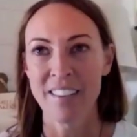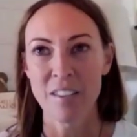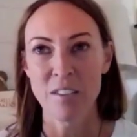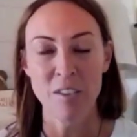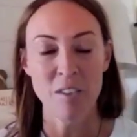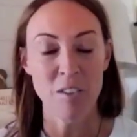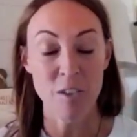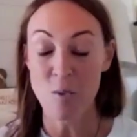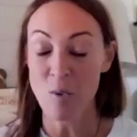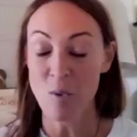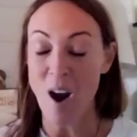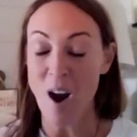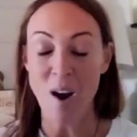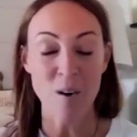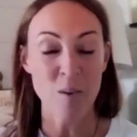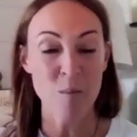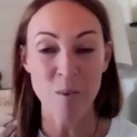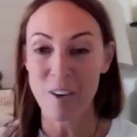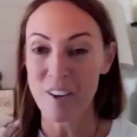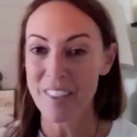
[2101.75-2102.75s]
you
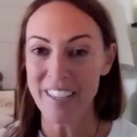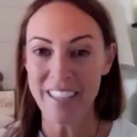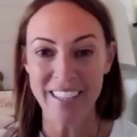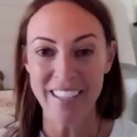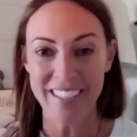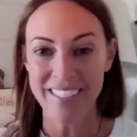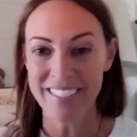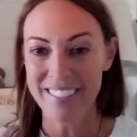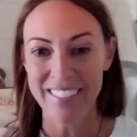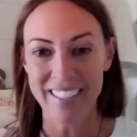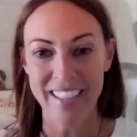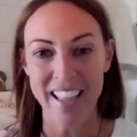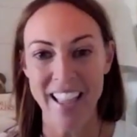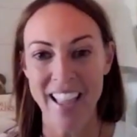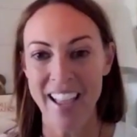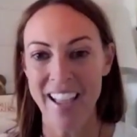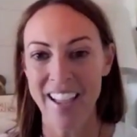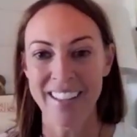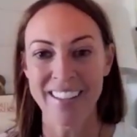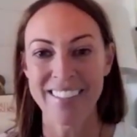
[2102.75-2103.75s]
are worthy,
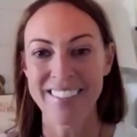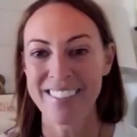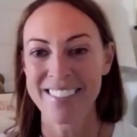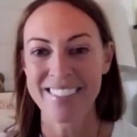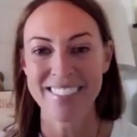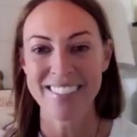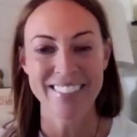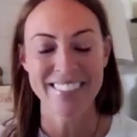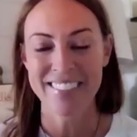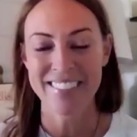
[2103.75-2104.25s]
and